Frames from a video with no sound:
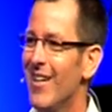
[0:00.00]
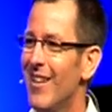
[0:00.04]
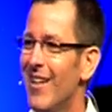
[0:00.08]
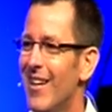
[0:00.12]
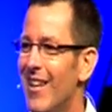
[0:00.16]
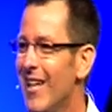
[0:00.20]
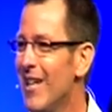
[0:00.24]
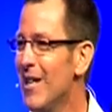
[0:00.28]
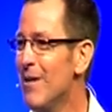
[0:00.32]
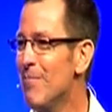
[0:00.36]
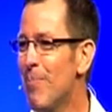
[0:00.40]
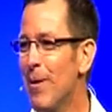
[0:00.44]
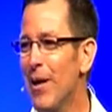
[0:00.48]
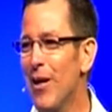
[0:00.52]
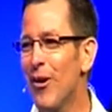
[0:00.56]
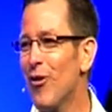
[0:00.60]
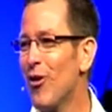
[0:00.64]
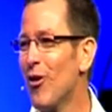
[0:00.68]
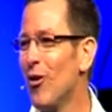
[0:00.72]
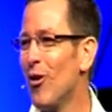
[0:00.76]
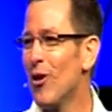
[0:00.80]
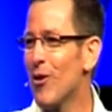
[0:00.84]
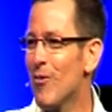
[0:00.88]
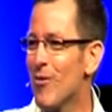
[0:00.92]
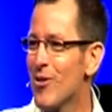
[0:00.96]
He and Peter,
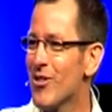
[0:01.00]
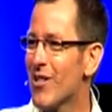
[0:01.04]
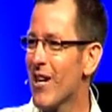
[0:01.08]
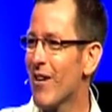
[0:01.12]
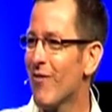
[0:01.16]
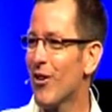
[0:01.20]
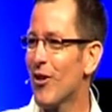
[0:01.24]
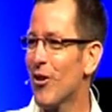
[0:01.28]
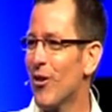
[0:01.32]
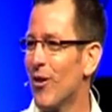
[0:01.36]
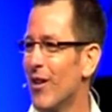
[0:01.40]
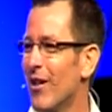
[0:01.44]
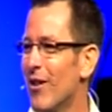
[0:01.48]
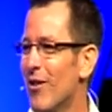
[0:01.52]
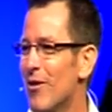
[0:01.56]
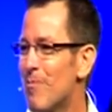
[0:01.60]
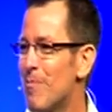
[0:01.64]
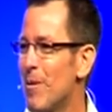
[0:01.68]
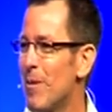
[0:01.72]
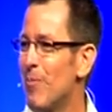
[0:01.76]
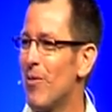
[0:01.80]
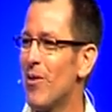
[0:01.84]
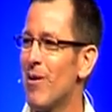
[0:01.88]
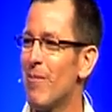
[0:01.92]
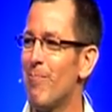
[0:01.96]
the only ones to ever do it. There's
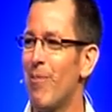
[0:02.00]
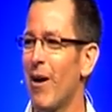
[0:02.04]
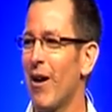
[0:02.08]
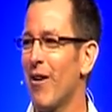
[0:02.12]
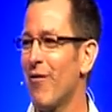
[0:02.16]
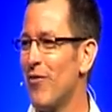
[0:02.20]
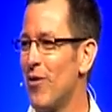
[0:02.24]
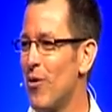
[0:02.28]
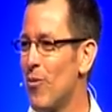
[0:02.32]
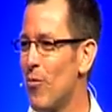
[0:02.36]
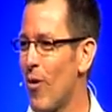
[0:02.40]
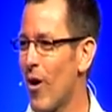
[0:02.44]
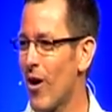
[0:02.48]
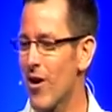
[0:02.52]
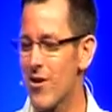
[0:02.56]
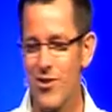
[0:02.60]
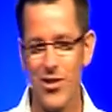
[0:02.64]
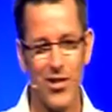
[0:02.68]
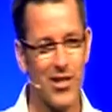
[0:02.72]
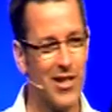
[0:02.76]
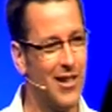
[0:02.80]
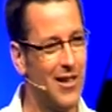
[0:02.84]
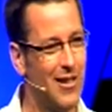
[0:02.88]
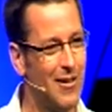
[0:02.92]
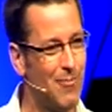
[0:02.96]
people that barefoot water
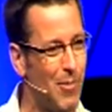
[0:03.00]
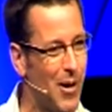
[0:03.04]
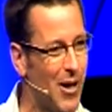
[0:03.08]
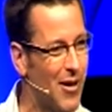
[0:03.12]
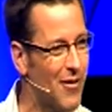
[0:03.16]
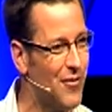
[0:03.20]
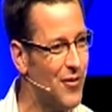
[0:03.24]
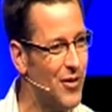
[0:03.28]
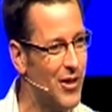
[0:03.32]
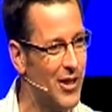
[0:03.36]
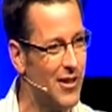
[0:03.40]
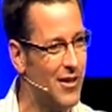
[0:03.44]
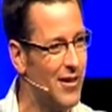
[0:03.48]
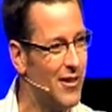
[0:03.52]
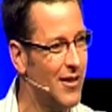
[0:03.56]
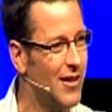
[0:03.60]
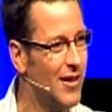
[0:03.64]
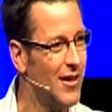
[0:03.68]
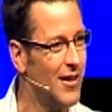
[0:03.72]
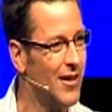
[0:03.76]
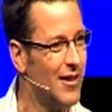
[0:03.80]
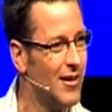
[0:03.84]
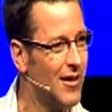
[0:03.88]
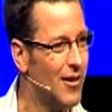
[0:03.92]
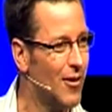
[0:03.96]
ski, barefoot
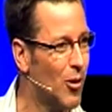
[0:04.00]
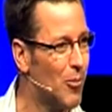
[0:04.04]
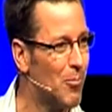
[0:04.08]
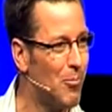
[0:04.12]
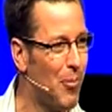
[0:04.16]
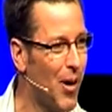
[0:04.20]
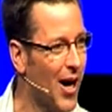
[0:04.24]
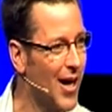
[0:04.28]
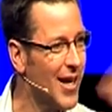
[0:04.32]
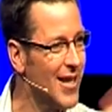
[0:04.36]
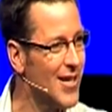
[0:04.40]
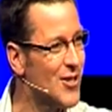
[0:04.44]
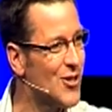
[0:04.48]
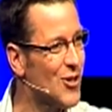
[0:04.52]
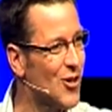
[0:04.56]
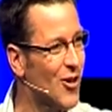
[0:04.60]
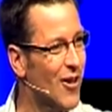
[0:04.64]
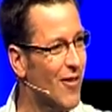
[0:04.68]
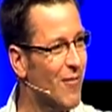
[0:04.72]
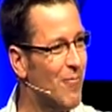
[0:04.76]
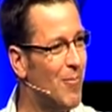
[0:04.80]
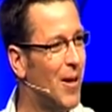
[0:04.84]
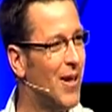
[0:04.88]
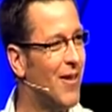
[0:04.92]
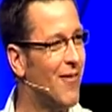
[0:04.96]
or body
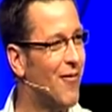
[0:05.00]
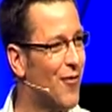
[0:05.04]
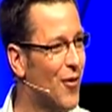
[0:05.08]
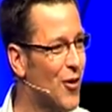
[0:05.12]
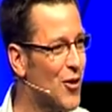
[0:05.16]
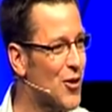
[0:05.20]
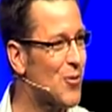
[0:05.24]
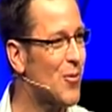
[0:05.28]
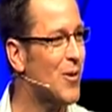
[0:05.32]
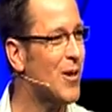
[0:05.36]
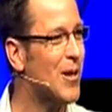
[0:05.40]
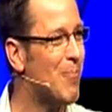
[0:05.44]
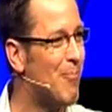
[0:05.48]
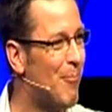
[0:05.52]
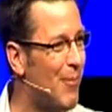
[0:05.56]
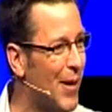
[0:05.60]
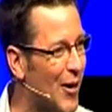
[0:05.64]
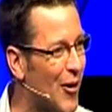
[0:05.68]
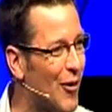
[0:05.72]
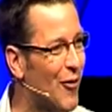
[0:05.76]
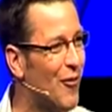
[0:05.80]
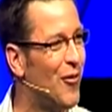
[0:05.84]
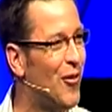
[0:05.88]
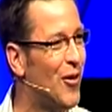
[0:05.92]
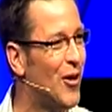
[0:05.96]
surf, but first one to
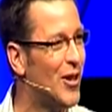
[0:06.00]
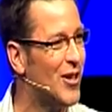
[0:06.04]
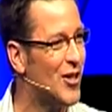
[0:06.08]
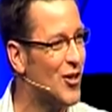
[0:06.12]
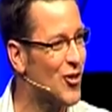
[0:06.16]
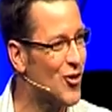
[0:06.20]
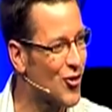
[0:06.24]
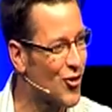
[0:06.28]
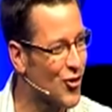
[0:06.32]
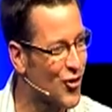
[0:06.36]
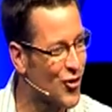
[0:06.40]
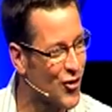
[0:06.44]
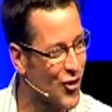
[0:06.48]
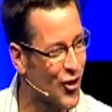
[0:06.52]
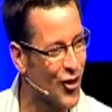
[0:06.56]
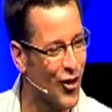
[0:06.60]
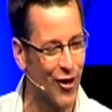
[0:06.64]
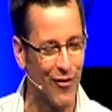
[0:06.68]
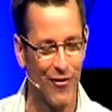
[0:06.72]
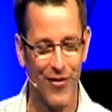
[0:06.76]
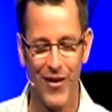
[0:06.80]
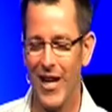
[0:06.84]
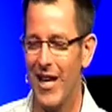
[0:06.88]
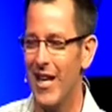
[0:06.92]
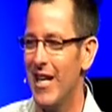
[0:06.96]
barefoot surf.
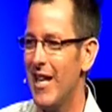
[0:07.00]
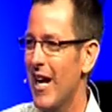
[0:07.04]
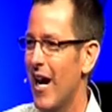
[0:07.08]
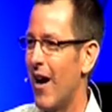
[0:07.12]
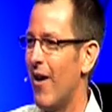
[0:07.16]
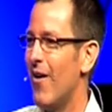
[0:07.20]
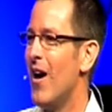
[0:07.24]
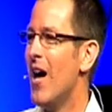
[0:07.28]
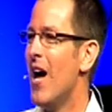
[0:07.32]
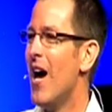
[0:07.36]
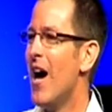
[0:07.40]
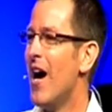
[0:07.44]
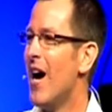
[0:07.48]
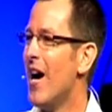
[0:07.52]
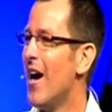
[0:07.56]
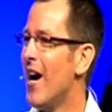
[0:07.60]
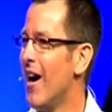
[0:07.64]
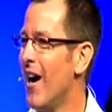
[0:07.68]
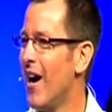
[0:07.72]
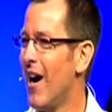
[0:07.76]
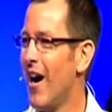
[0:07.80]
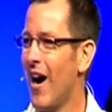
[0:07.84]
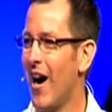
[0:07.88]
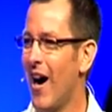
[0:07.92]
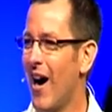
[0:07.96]
Anyhow,
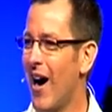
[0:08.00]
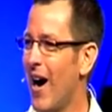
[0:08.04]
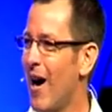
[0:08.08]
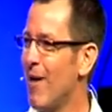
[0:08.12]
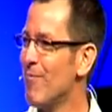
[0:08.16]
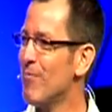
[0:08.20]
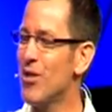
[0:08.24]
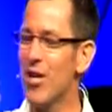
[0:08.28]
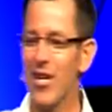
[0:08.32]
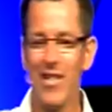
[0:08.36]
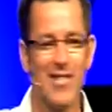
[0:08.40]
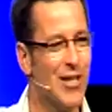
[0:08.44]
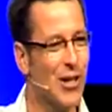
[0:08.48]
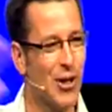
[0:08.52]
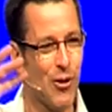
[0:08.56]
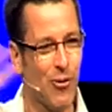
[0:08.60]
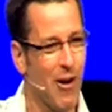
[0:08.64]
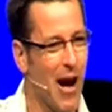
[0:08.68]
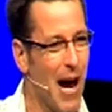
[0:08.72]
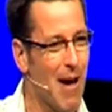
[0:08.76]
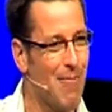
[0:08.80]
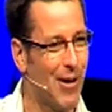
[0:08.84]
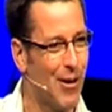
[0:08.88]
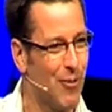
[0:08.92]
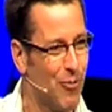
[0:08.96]
I'm chasing a
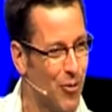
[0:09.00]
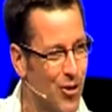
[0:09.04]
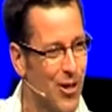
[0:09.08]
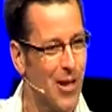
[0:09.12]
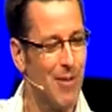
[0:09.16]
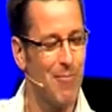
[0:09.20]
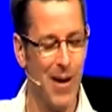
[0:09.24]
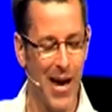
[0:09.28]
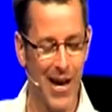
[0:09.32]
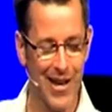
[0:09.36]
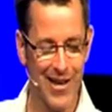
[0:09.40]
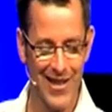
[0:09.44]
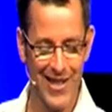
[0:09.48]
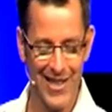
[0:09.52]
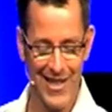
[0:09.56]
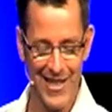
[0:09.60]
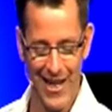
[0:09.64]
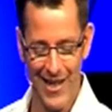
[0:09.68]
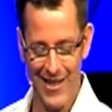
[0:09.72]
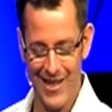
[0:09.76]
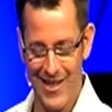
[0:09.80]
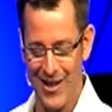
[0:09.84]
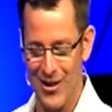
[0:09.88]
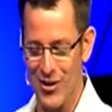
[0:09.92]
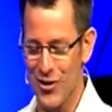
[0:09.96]
rabbit. We'll get back to the
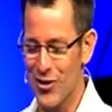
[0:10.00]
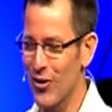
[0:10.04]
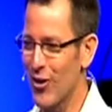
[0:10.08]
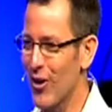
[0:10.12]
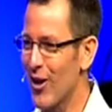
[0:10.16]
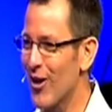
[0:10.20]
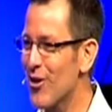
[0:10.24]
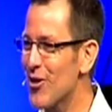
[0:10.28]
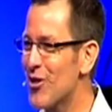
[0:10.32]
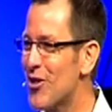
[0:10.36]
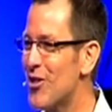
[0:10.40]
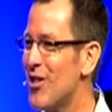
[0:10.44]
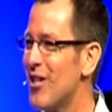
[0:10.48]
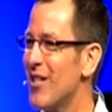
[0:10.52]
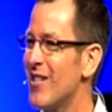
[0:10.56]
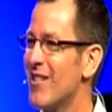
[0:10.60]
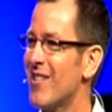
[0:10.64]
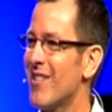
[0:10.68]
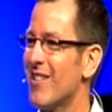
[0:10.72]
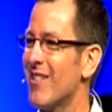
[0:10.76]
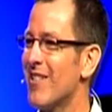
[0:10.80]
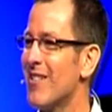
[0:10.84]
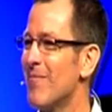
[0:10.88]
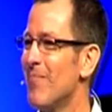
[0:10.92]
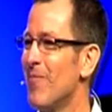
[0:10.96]
text here. So here's
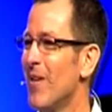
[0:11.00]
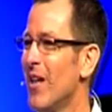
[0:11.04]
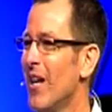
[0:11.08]
Jesus.